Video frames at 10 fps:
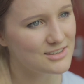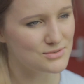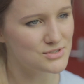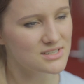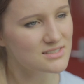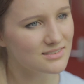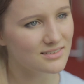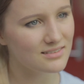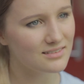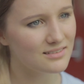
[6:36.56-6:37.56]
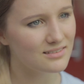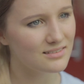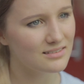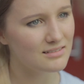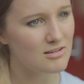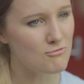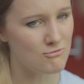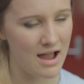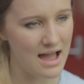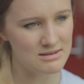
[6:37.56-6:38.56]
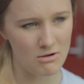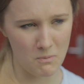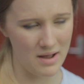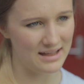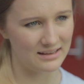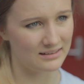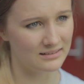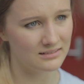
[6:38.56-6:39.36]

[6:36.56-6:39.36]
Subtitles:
You just ran away.